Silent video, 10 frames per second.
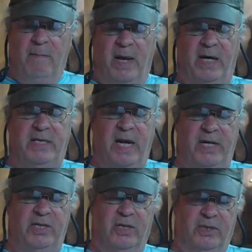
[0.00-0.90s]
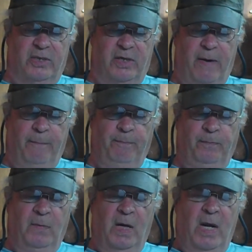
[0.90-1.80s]
meditations.
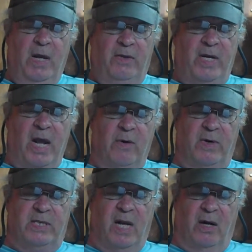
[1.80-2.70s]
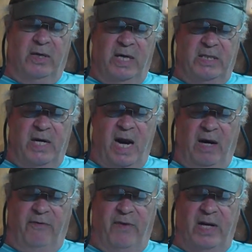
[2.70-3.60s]
The end result is an
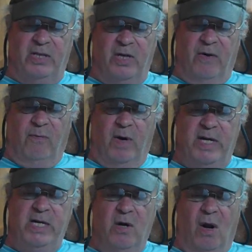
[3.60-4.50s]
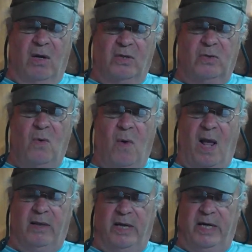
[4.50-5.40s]
elevation of what he calls
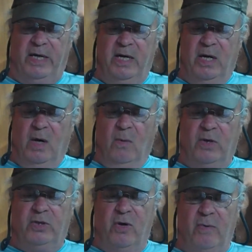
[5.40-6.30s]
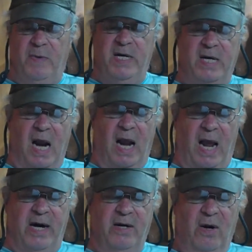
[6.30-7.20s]
quality, which could be
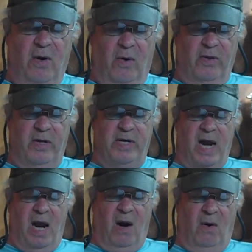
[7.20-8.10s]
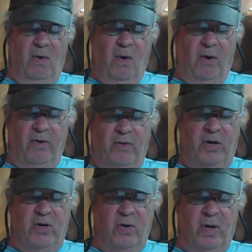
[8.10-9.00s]
God or the Tao or
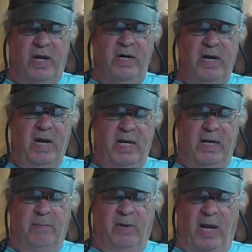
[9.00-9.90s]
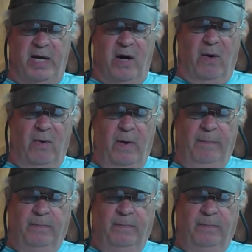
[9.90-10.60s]
the good in Plato.